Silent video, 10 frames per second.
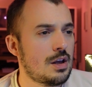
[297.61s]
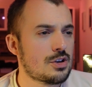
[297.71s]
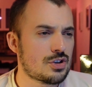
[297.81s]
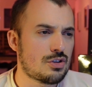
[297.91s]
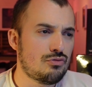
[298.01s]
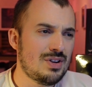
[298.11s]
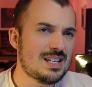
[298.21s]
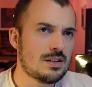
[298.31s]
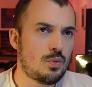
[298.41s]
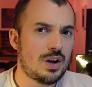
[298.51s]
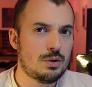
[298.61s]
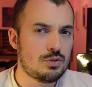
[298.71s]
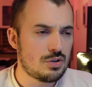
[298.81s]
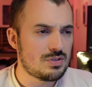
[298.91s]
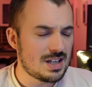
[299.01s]
So the reason why you would
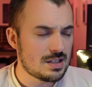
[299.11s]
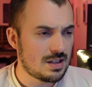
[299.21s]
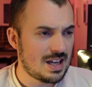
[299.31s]
use this